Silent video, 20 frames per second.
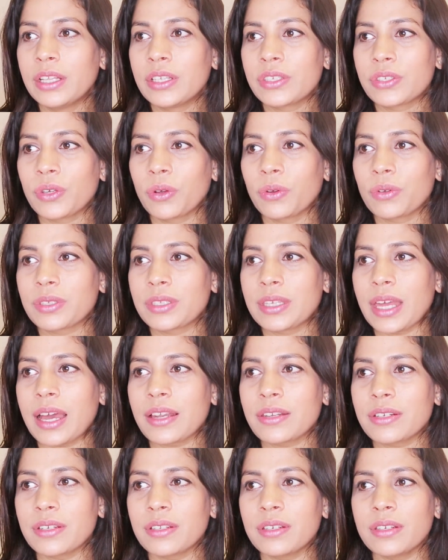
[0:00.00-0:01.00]
So
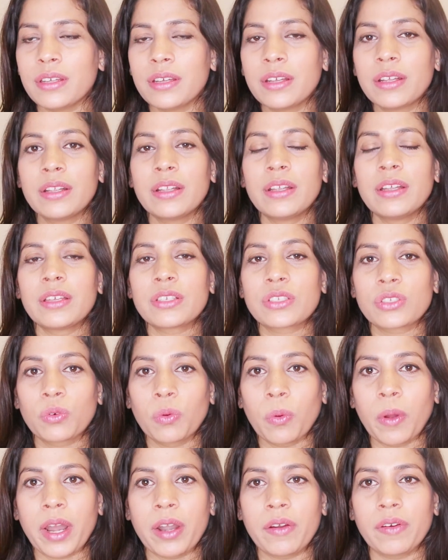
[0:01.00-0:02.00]
Saturn
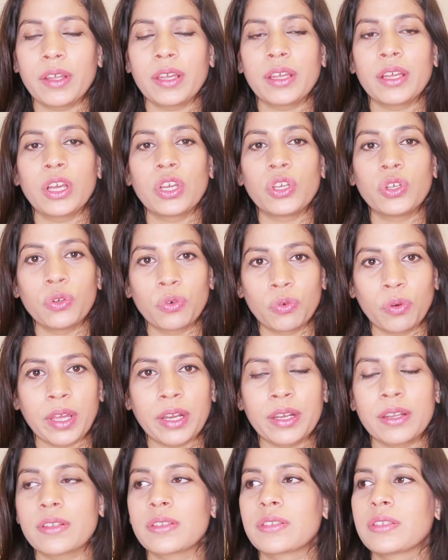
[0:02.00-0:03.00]
squaring
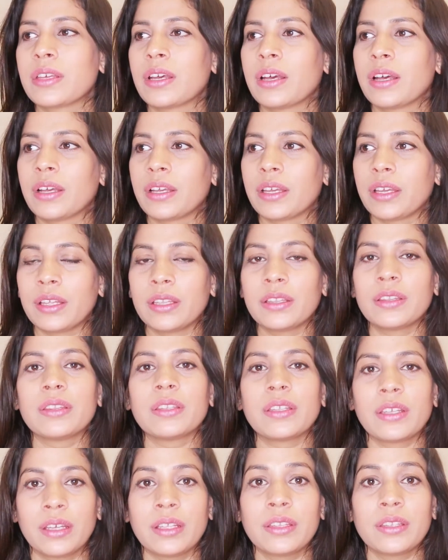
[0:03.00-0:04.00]
Uranus
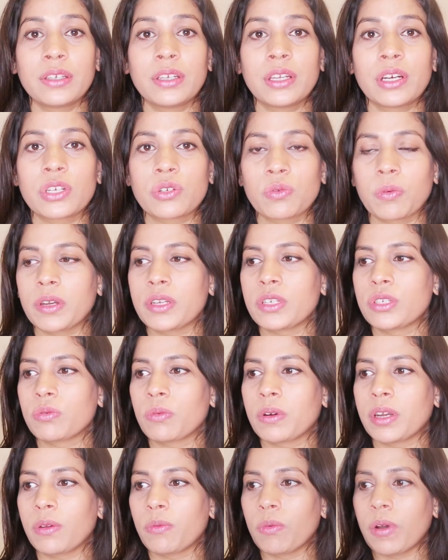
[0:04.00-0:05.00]
in the year
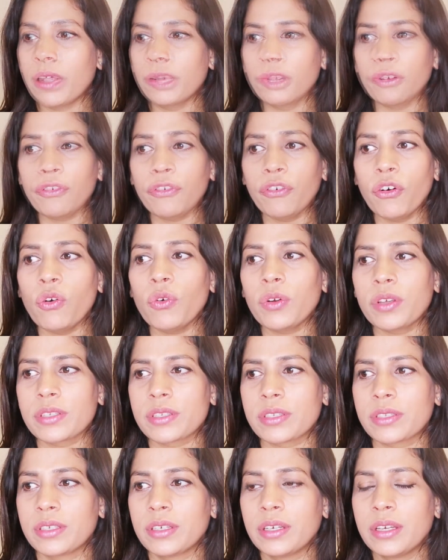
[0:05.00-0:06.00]
2021, your
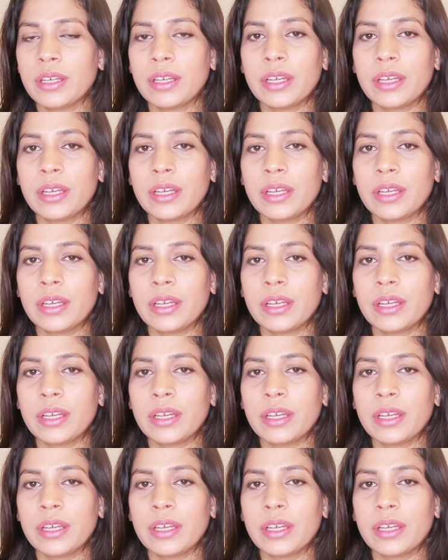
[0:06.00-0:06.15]
focus